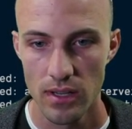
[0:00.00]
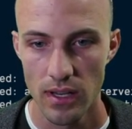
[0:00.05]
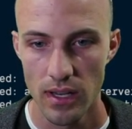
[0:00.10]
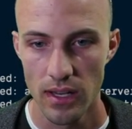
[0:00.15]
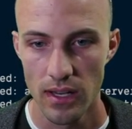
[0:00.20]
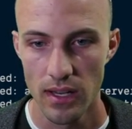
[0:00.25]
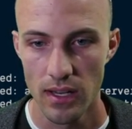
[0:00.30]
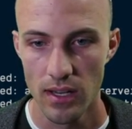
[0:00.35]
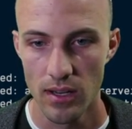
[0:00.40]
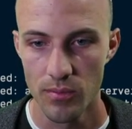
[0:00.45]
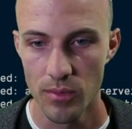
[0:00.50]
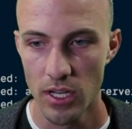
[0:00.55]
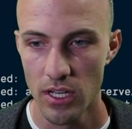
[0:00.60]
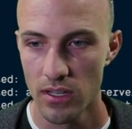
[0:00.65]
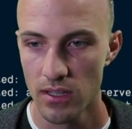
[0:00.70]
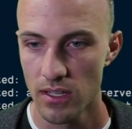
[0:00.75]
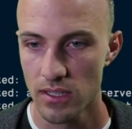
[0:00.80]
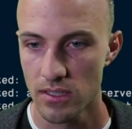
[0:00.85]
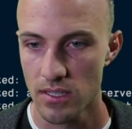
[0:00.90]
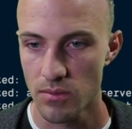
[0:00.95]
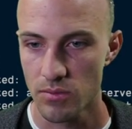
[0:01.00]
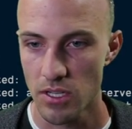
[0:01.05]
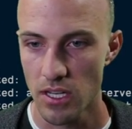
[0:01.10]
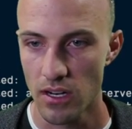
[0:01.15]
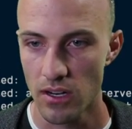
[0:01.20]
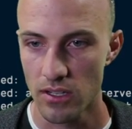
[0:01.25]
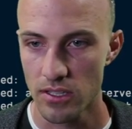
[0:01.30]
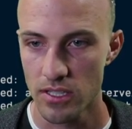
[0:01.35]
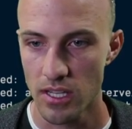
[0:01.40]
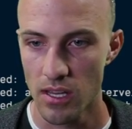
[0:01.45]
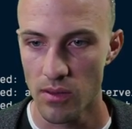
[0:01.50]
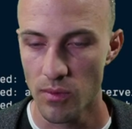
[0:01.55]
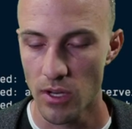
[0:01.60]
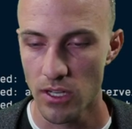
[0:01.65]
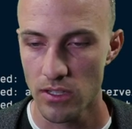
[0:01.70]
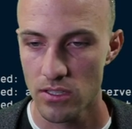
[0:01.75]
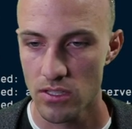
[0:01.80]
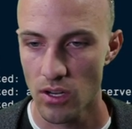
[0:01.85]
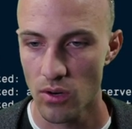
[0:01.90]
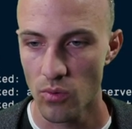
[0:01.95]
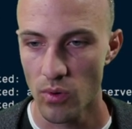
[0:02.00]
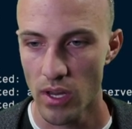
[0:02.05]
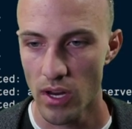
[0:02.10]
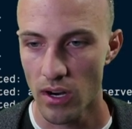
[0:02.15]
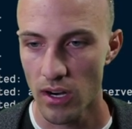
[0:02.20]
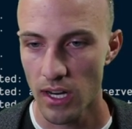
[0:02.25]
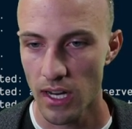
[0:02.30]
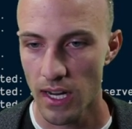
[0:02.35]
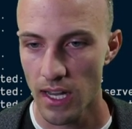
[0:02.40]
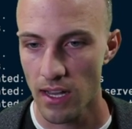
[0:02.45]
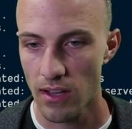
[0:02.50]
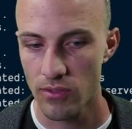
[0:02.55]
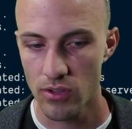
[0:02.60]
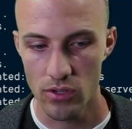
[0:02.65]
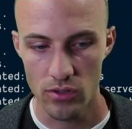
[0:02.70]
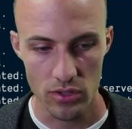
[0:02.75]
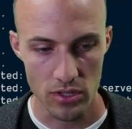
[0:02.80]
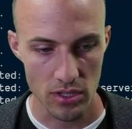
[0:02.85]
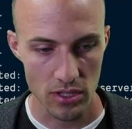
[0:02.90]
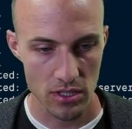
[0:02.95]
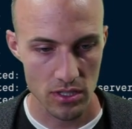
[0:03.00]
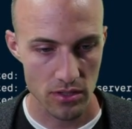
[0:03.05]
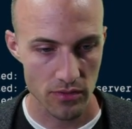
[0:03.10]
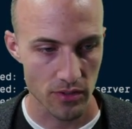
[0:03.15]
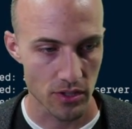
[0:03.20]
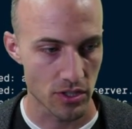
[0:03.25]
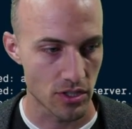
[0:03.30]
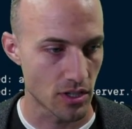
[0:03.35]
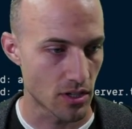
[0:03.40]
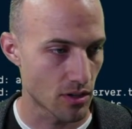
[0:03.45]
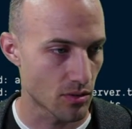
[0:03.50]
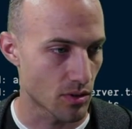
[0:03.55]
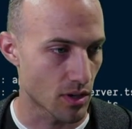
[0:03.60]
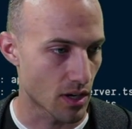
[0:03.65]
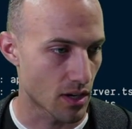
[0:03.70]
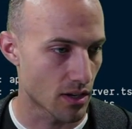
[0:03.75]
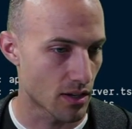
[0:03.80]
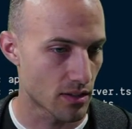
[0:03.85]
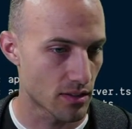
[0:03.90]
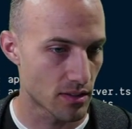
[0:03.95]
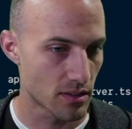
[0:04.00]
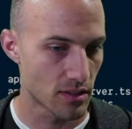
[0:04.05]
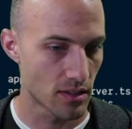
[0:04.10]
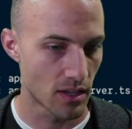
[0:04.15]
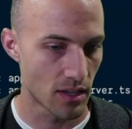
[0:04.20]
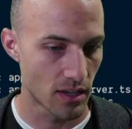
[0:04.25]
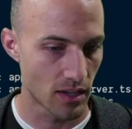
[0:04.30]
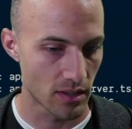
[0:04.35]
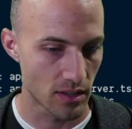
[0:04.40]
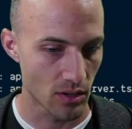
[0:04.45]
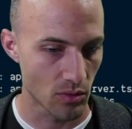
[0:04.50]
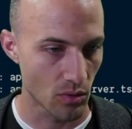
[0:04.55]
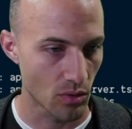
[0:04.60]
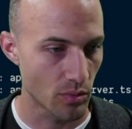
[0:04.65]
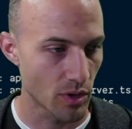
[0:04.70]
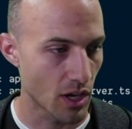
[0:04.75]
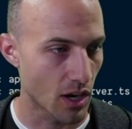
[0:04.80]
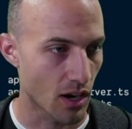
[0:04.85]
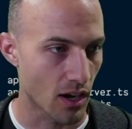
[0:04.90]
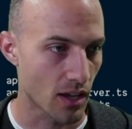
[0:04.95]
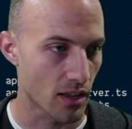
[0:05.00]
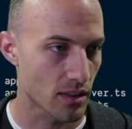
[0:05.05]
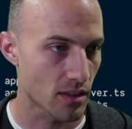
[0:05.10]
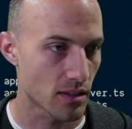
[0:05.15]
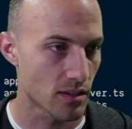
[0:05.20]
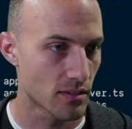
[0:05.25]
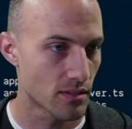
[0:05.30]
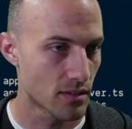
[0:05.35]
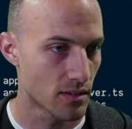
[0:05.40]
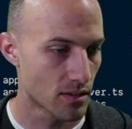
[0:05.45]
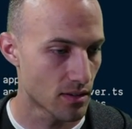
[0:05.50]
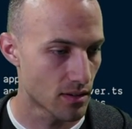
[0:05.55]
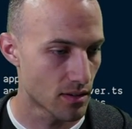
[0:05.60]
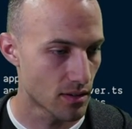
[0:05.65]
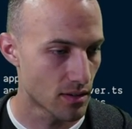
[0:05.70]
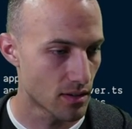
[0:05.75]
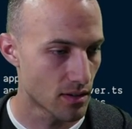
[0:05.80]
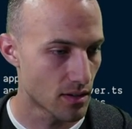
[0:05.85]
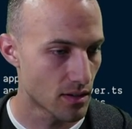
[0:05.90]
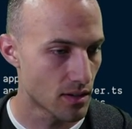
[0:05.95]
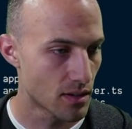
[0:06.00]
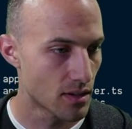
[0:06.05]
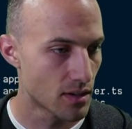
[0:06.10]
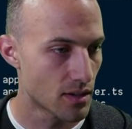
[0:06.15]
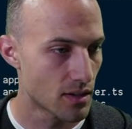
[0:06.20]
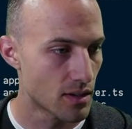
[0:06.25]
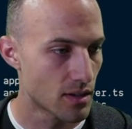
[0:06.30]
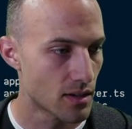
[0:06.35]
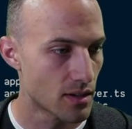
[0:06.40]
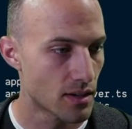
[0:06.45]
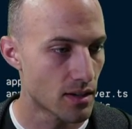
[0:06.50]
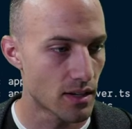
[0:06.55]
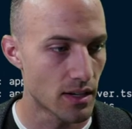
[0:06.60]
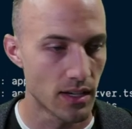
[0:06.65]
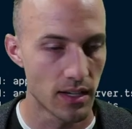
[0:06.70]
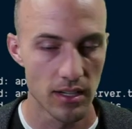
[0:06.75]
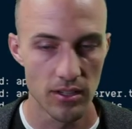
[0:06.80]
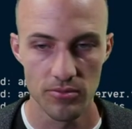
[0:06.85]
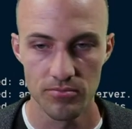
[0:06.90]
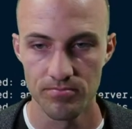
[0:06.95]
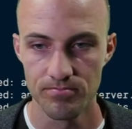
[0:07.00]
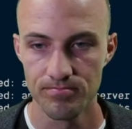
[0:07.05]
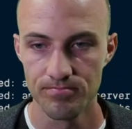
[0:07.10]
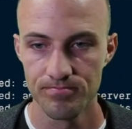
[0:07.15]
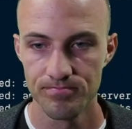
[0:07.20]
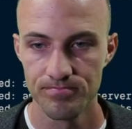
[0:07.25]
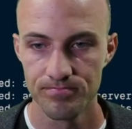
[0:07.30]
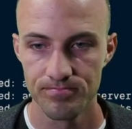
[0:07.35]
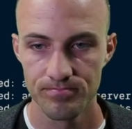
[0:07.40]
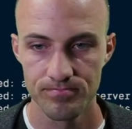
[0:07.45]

um, let's update our schema. So we are going to have users for sure. We're going to, uh, there will be auth. Um,